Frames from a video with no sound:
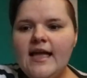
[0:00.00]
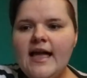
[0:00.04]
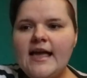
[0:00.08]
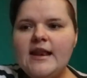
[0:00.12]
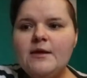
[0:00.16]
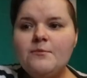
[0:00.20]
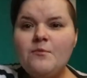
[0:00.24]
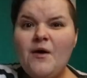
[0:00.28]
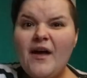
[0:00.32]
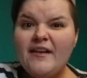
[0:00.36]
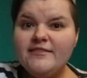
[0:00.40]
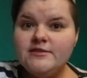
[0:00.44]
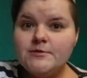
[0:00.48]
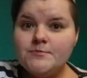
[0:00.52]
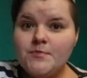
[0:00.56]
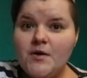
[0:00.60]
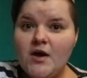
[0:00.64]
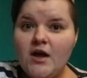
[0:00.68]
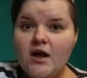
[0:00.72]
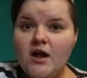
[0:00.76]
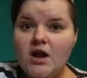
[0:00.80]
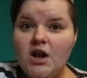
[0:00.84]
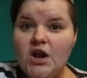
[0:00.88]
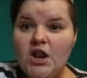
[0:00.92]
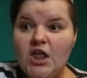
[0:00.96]
And I might have to
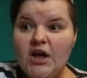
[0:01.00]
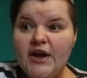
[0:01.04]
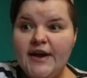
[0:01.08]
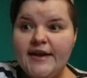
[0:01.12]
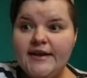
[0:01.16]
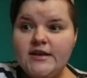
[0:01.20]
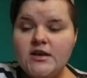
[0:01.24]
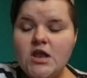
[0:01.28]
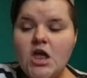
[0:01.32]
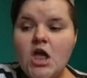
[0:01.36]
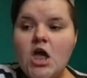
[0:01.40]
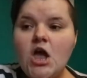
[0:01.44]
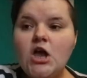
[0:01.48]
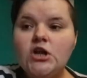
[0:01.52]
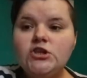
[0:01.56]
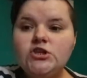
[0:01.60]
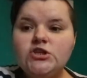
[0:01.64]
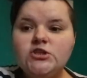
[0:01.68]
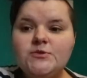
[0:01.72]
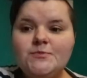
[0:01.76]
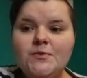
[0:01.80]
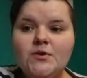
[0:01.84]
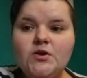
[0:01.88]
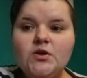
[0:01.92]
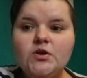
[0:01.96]
buy it online
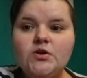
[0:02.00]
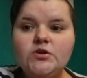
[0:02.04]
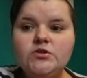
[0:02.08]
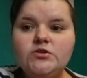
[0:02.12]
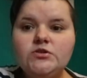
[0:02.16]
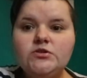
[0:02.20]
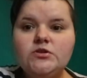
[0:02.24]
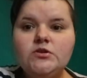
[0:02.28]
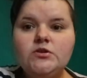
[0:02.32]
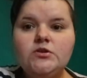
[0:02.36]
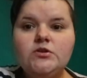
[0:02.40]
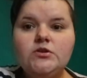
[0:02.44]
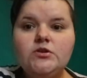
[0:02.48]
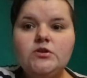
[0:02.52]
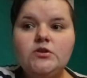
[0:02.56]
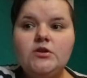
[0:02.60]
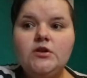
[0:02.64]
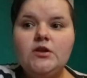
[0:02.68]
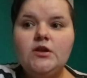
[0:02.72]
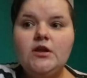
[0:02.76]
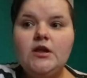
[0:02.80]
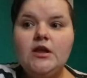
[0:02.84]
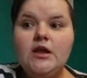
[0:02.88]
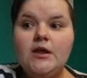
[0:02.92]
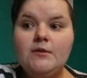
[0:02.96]
just because
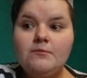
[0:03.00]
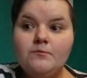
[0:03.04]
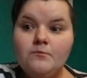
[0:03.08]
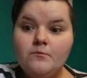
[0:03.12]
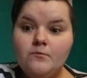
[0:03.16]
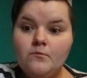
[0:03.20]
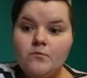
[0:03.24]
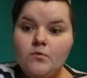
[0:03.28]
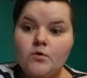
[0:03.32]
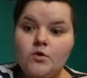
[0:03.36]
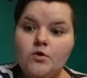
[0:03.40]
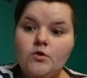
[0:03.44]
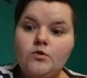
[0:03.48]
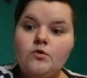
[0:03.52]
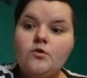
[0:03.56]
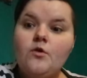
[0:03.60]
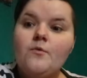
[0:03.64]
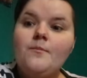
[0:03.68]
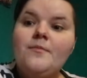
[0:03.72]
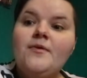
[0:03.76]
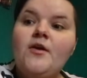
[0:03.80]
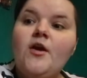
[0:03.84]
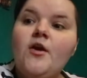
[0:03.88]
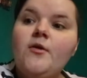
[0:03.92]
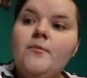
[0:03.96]
it could
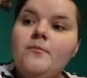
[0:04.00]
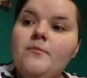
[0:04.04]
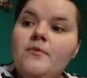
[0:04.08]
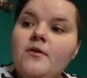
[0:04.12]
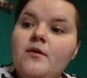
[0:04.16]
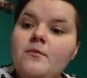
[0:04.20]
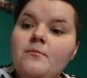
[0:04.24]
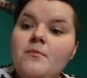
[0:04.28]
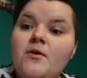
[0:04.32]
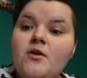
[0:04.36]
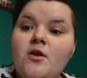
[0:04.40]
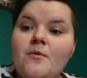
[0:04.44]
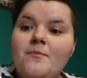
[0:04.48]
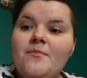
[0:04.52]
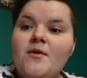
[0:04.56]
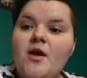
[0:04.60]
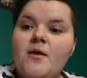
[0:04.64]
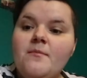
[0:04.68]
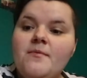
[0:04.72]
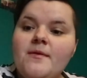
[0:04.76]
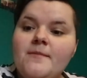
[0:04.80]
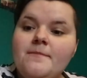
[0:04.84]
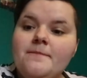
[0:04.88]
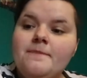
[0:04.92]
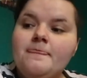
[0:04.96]
not be open. It might not be
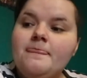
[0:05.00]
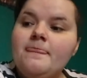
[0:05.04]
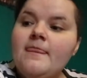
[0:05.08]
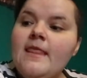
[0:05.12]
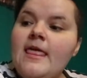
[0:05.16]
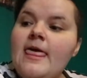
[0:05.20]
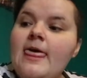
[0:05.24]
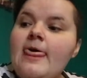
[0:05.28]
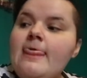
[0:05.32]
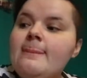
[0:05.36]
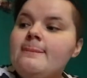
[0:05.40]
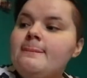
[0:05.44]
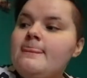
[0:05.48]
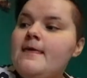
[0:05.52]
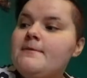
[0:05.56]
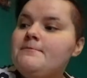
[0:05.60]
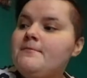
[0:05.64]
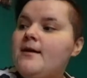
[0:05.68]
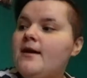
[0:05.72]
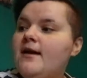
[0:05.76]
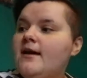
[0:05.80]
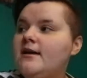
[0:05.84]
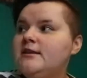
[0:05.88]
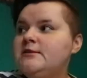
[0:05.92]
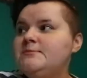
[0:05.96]
open. Then
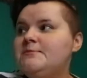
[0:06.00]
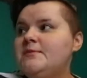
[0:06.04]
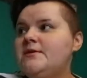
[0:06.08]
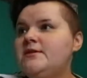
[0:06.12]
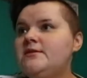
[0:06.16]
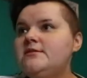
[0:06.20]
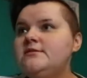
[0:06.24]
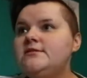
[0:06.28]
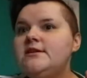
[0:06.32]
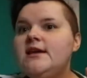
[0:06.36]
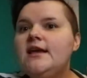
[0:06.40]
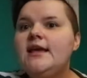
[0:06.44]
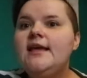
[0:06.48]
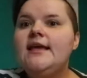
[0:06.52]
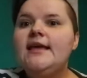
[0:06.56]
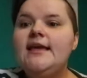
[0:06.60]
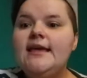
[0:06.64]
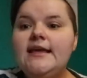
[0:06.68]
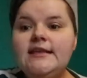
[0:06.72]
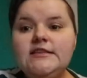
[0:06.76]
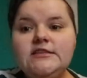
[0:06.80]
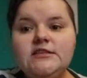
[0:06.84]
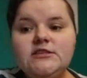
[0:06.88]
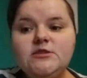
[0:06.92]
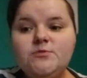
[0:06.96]
my husband,
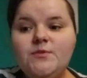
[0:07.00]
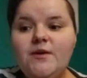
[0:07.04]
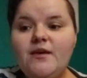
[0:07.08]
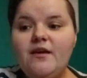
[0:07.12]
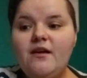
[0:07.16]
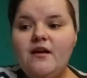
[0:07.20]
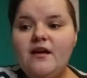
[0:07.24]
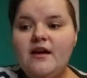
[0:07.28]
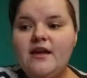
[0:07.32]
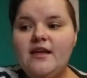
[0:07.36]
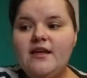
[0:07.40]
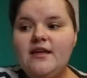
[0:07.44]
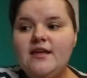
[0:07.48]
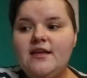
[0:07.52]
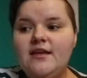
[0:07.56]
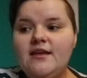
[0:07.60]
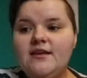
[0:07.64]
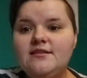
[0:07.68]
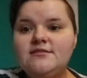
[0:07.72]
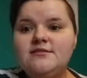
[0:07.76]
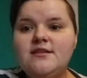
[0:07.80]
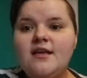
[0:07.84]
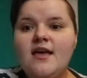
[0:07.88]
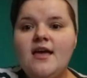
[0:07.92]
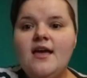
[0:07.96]
he's a sweetheart, he
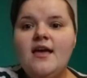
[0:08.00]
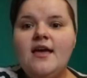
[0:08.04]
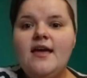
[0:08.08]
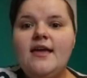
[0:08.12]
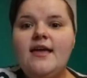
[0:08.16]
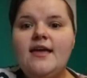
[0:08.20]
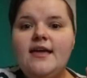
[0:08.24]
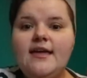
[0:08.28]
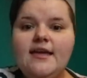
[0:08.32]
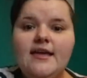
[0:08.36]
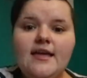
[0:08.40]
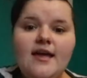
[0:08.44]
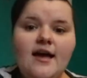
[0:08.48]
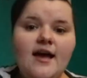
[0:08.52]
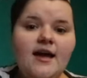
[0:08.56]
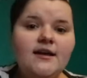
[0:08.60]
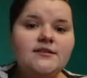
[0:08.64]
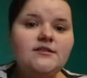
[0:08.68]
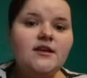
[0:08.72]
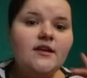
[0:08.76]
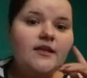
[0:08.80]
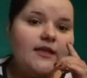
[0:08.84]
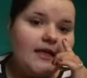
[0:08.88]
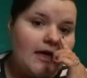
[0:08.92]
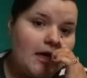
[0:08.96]
is. I
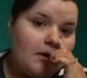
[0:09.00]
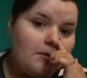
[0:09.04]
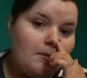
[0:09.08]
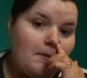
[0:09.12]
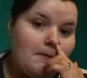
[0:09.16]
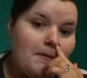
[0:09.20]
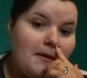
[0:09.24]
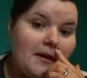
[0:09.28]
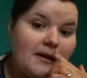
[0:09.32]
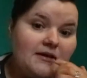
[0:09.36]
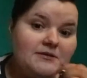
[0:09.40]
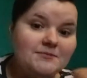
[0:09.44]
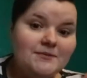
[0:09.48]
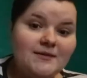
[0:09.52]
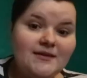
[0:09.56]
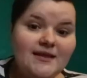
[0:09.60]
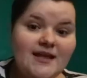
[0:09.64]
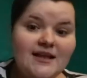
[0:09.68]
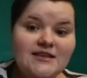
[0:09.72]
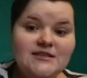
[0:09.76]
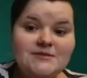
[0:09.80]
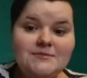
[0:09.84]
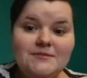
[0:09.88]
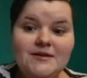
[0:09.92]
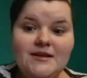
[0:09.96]
don't care what my husband
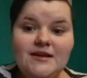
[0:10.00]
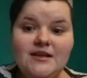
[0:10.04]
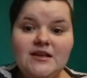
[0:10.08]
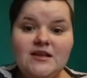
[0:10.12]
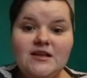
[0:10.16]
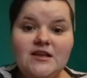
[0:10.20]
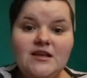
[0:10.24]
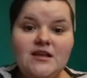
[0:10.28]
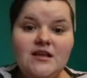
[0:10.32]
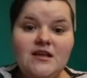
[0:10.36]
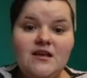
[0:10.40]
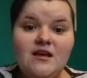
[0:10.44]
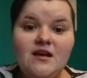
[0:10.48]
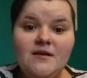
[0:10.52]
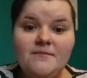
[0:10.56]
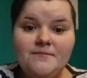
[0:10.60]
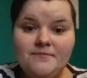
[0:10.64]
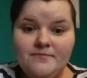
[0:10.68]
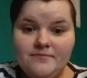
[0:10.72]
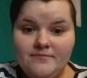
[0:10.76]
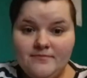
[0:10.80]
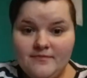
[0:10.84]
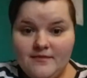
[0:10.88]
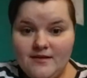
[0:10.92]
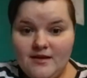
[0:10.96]
gets me.
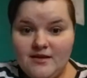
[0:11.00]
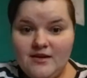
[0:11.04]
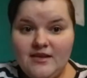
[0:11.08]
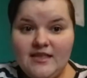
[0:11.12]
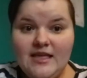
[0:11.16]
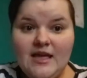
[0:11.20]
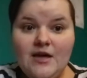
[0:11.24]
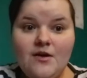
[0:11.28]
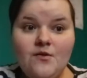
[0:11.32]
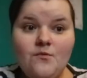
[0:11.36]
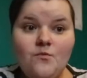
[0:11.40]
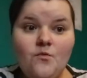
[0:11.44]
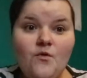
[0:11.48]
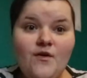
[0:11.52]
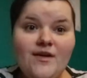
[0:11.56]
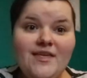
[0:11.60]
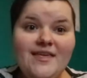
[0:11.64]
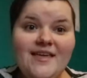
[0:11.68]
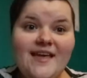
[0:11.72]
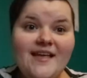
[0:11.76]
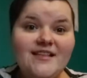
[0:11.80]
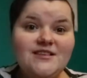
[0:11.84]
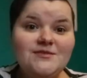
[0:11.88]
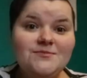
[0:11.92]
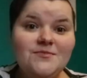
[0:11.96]
I don't care what he
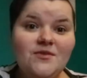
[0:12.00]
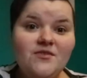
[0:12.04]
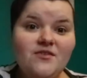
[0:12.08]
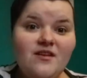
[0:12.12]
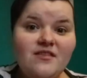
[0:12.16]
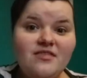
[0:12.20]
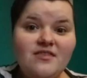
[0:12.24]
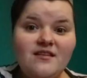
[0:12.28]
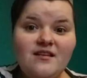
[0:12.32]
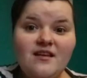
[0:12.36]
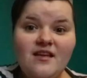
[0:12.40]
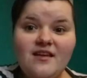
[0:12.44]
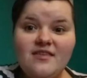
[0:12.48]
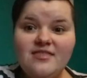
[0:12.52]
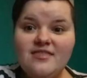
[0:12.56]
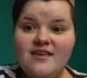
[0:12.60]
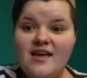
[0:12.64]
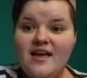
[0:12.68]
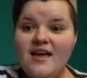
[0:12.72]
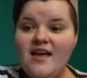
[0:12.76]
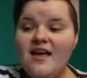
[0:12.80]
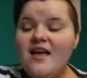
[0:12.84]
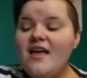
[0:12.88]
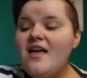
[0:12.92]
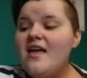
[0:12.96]
gets me or nothing like
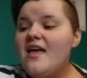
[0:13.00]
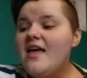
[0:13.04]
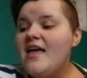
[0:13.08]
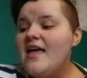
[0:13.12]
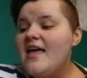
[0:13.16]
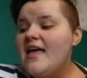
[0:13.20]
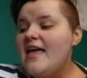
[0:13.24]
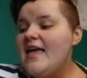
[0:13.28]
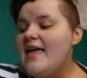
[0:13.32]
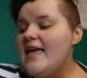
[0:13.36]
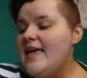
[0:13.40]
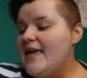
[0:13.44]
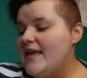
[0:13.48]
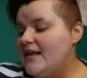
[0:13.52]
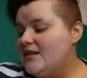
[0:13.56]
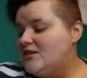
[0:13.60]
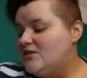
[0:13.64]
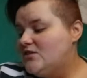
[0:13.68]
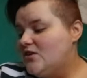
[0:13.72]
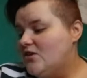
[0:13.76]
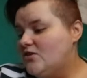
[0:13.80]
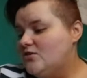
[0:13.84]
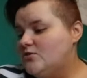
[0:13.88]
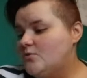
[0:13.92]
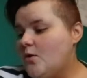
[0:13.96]
that. It's
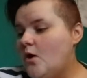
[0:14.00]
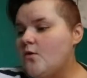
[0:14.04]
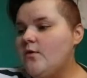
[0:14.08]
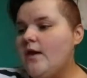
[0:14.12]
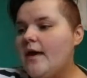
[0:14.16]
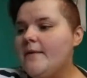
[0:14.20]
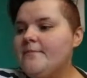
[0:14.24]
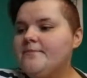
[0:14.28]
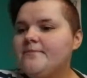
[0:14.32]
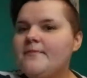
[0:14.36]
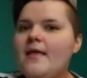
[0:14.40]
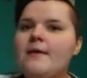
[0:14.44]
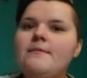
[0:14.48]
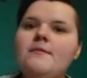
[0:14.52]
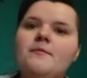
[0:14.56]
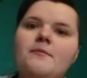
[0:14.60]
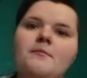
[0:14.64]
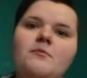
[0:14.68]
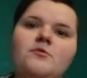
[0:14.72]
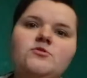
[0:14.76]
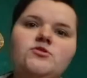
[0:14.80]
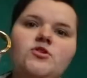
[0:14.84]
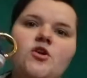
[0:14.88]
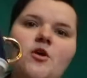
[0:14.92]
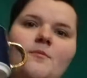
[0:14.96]
so, oh yeah, my
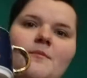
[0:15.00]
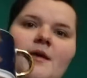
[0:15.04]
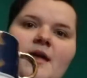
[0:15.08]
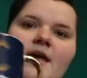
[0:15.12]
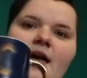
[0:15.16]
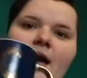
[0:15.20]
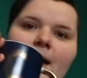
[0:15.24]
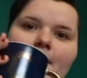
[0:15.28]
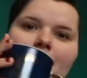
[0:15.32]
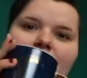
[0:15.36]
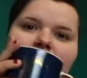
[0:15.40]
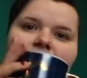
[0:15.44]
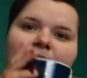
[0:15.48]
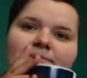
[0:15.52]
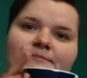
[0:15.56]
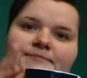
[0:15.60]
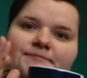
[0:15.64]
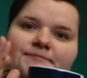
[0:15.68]
mum also got me a cup.